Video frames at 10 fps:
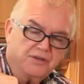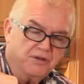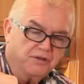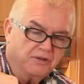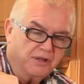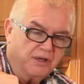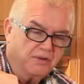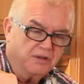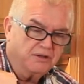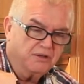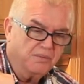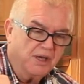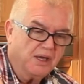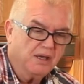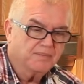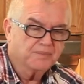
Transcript: usually going to be,